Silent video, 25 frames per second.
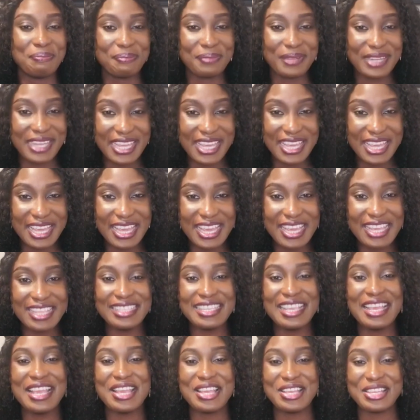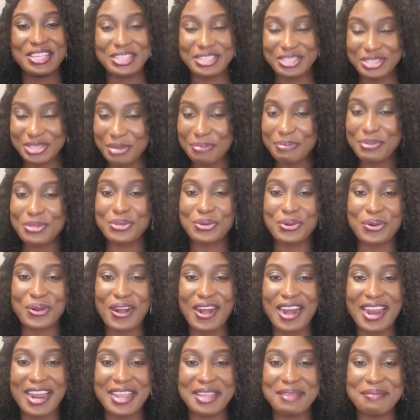please
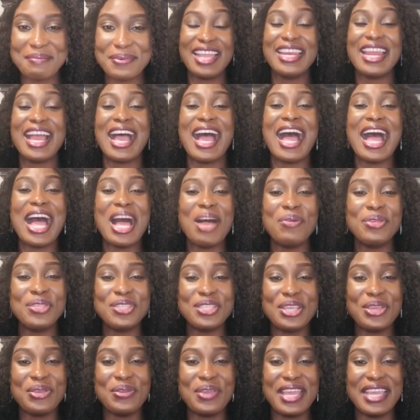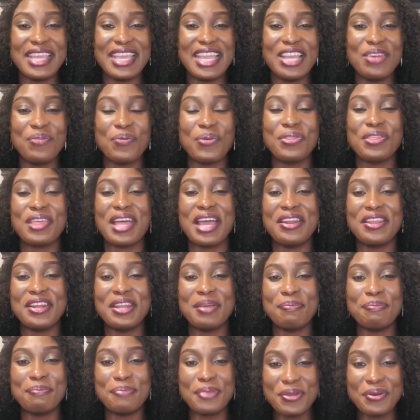subscribe. And I will see you again with
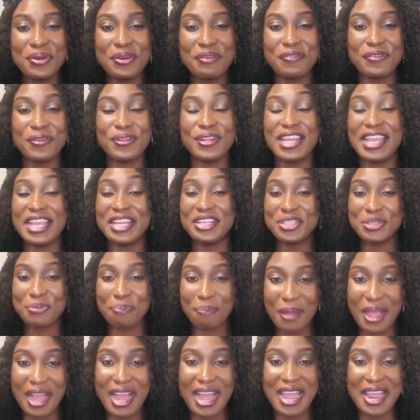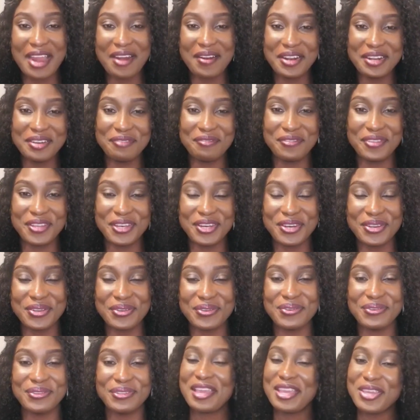another beautiful, inspiring
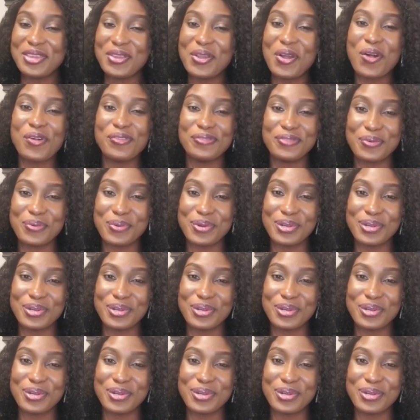video. Thank you all for